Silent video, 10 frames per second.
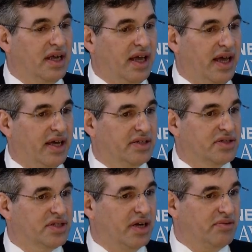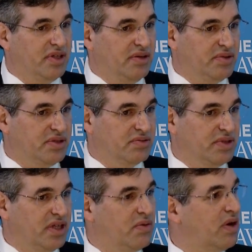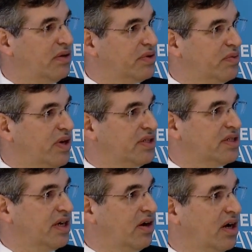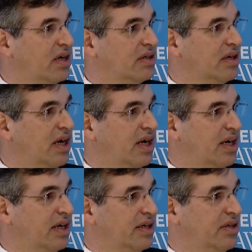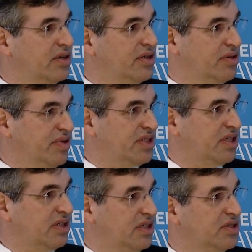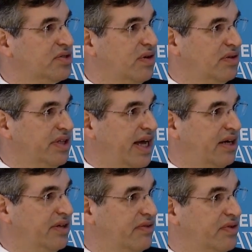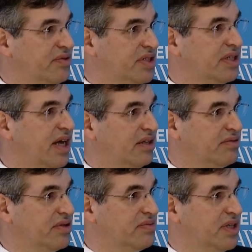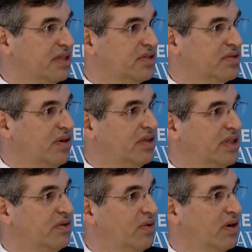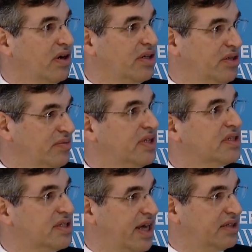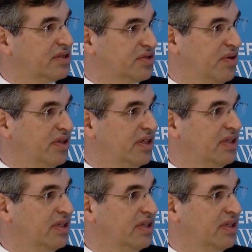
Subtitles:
And generally, we do really well with ones that are either heuristically controlled now, they have heuristic algorithms that control it, or are humans that control it.